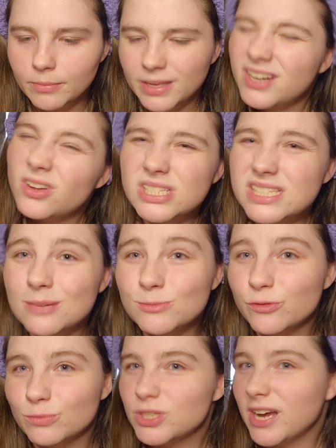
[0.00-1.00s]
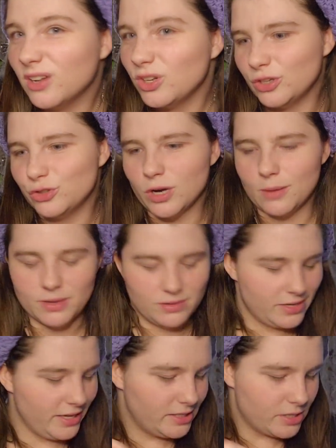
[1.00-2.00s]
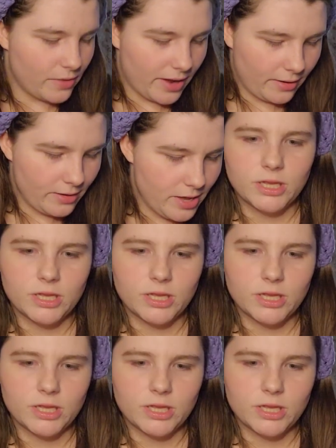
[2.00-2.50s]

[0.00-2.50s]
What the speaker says: It all stems from childhood trauma. It's okay.